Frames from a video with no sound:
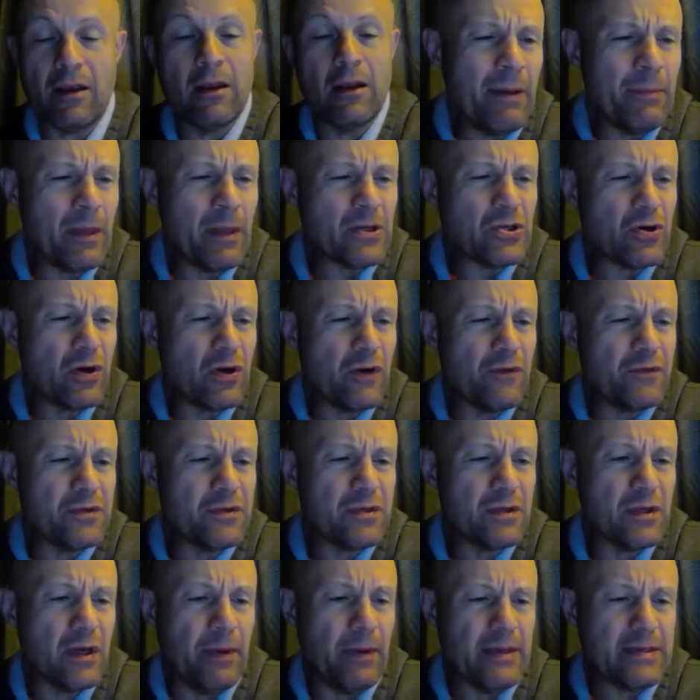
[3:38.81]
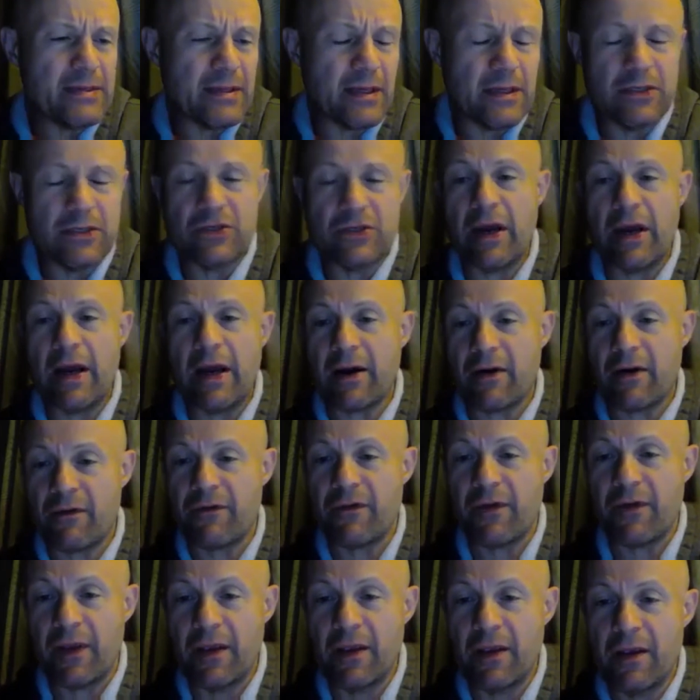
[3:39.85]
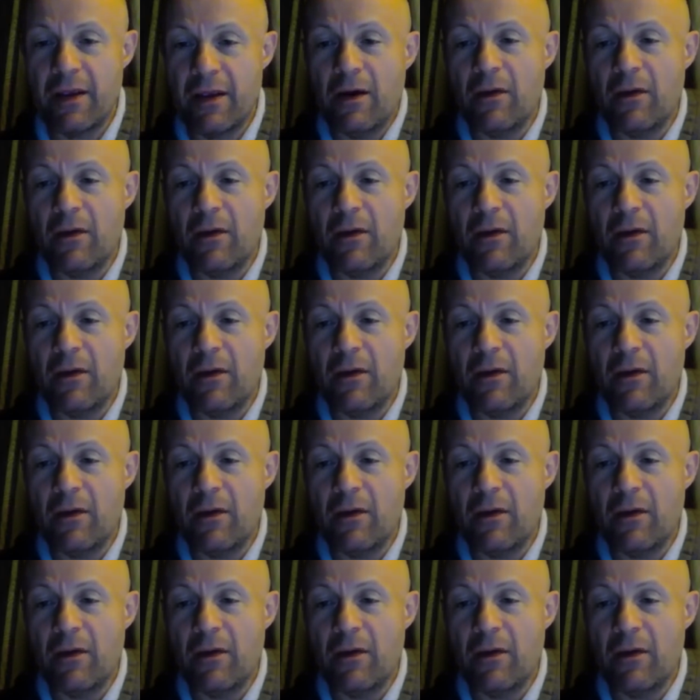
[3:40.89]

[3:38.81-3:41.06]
I'm not sure if it's based on geography,